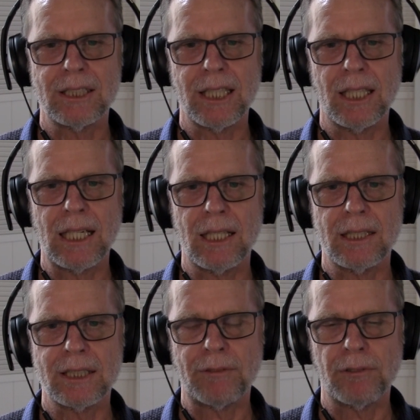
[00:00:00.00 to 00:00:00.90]
see
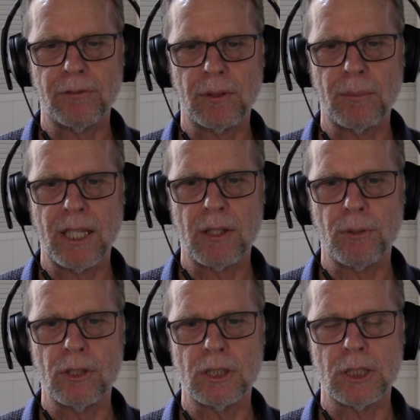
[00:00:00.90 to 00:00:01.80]
suffering from
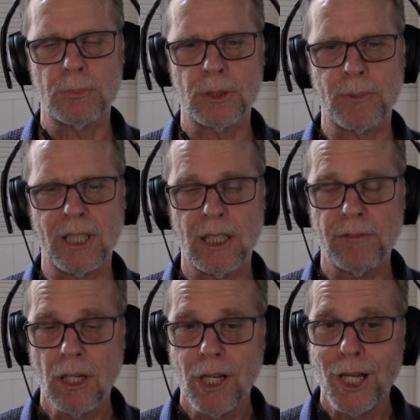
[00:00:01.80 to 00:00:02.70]
another person's perspective,